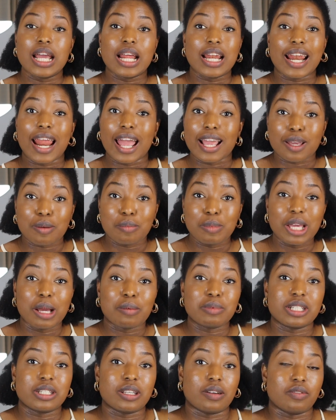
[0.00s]
Like me,
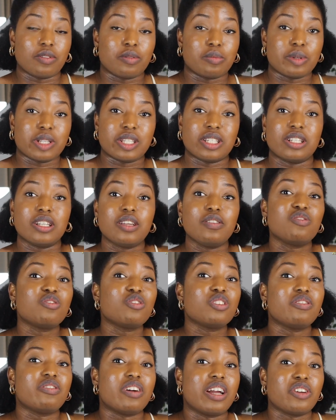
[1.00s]
I'm the type of person,
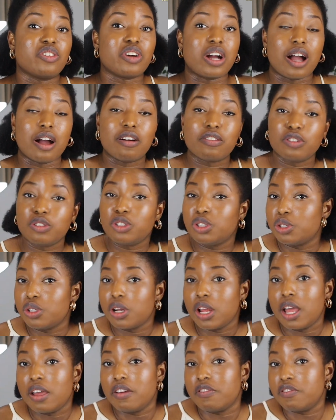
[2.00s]
even if I don't have
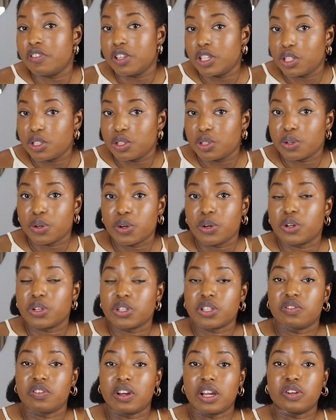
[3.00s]

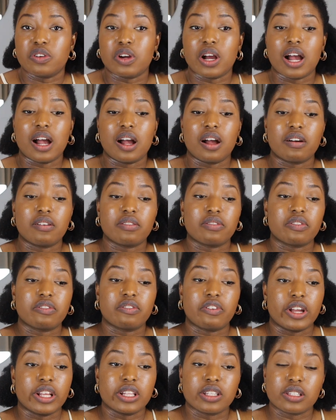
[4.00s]
visitors, if I don't have
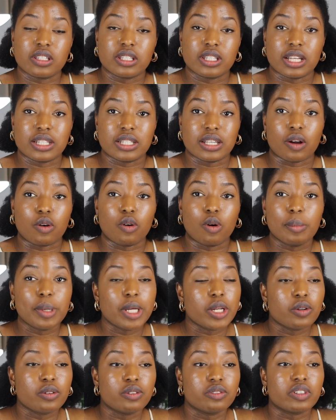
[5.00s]
friends that are
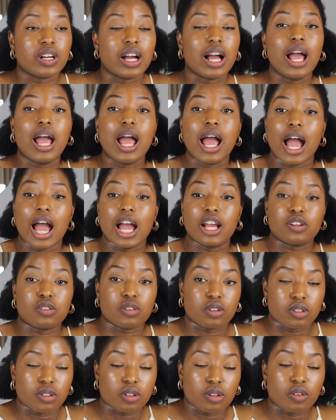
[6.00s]
coming over, I
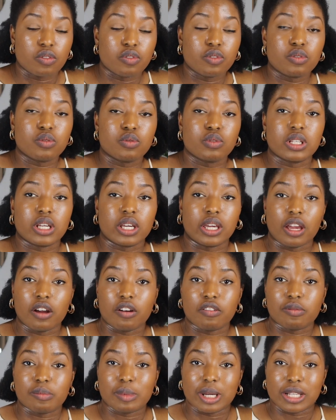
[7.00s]
just love to take
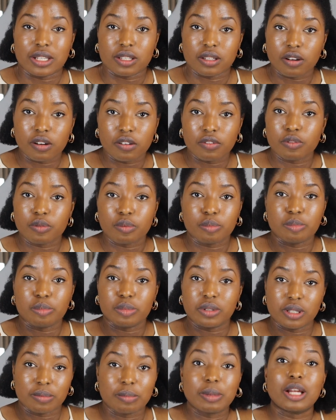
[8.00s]
care of myself,
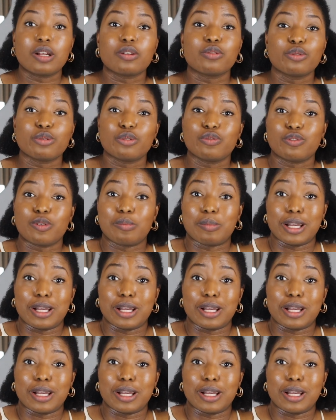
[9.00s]
smell good for